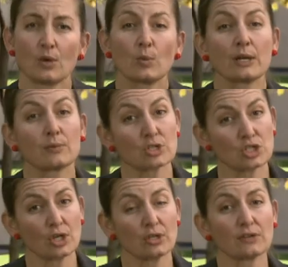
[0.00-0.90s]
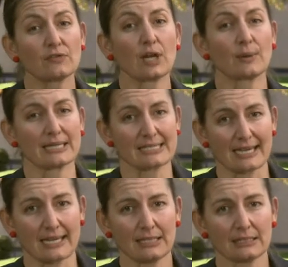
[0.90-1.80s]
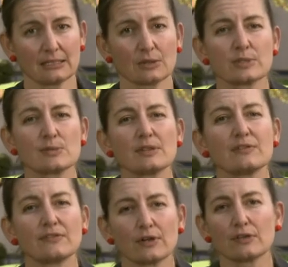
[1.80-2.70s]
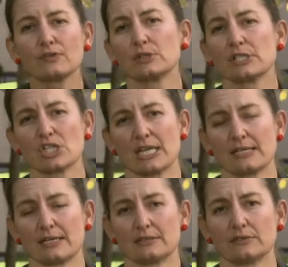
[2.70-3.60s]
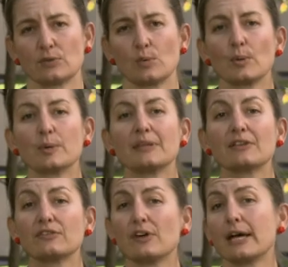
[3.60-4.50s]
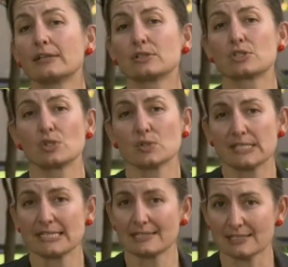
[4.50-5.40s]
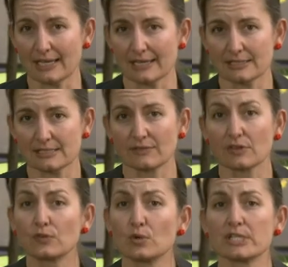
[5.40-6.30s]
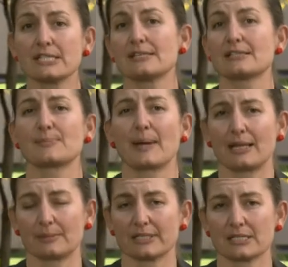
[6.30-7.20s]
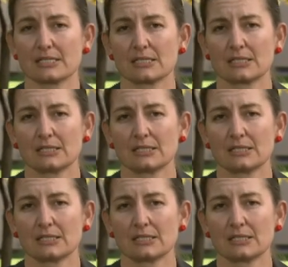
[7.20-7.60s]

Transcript: When it returned the following day, it was with a very full agenda for what would be the final 2 sitting days of the 46th Parliament.